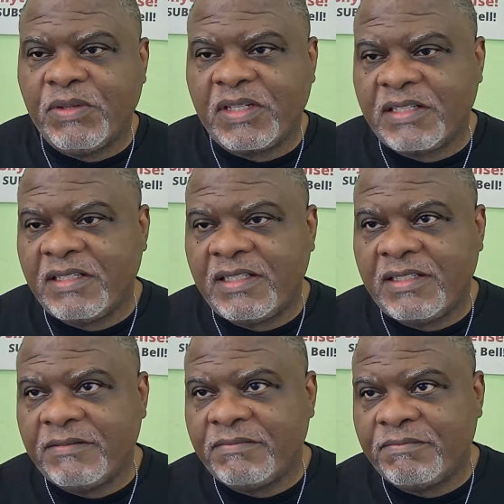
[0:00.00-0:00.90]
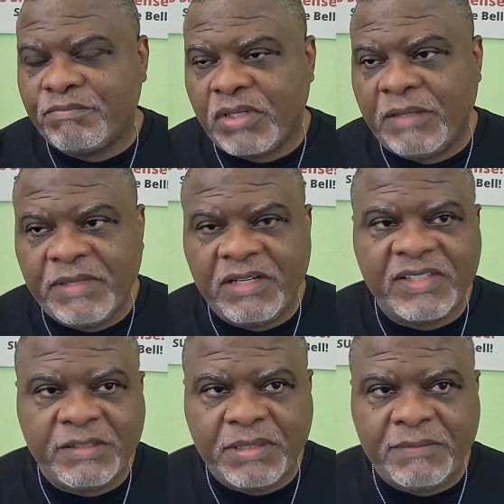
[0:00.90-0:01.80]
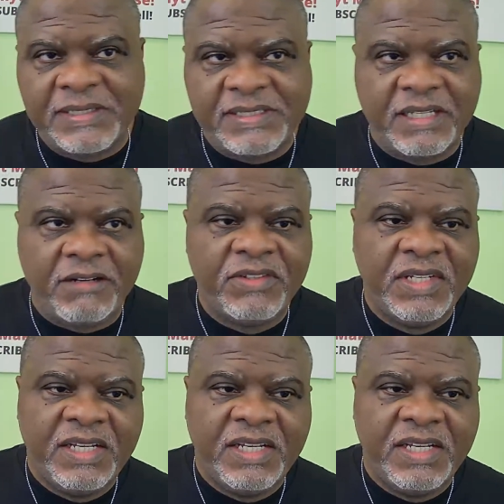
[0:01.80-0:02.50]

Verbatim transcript: working primarily by myself